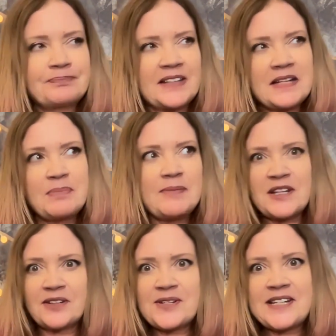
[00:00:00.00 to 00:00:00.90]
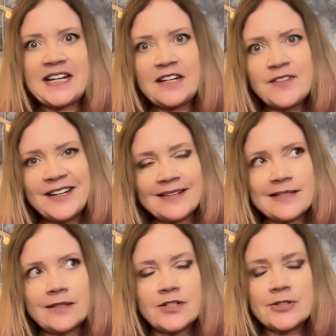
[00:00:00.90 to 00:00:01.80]
And then maybe Thursday evening, I'd
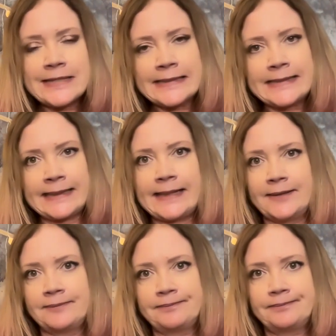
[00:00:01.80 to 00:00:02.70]
start drinking again,